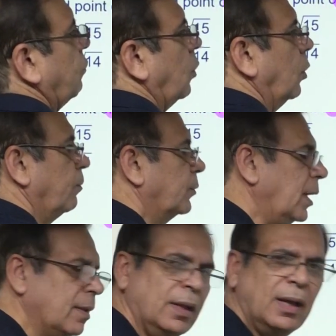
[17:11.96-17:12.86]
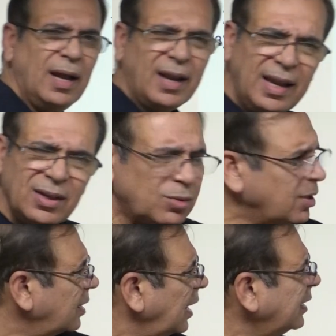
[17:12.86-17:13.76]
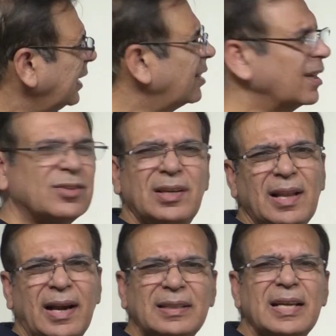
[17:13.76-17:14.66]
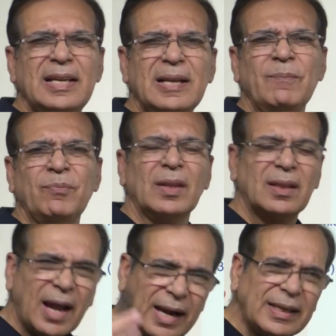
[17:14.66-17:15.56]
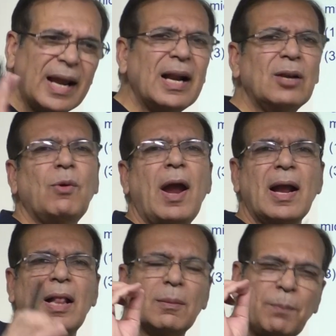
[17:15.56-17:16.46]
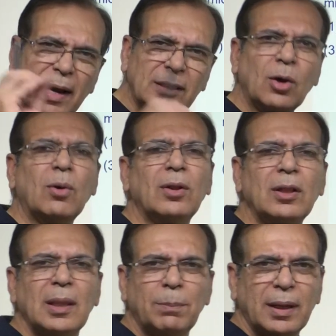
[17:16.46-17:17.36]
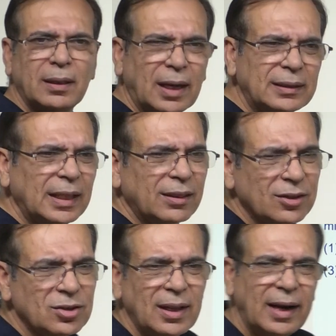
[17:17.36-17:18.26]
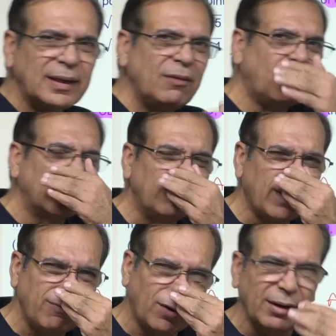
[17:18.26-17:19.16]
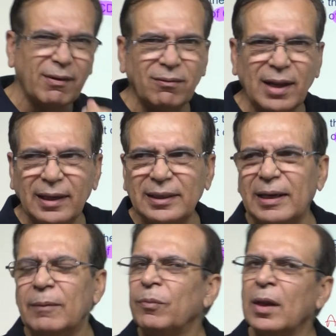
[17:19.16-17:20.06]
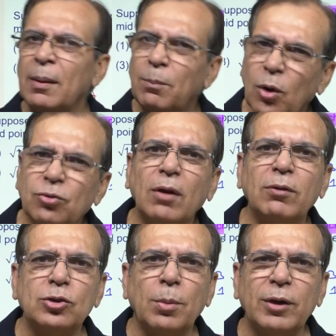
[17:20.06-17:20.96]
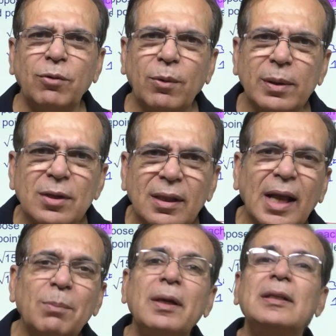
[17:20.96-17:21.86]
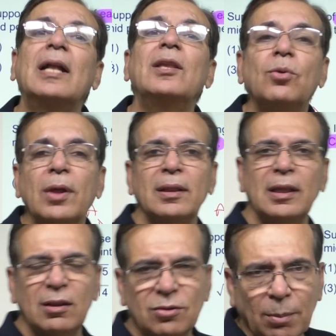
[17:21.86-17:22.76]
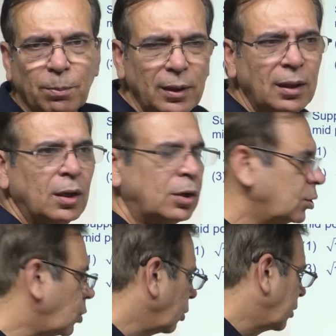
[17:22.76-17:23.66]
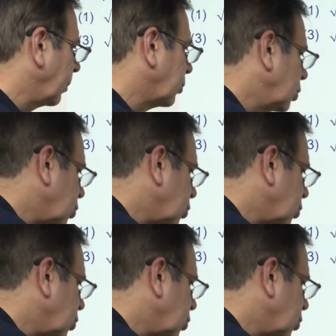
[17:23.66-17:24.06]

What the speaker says: 4. Okay. Again, you see 30, 60, 90. Right angle triangles, Pythagorean triplet, 30, 60, 90, 45, 45, 90. Most of the geometry questions can be done using these simple concepts or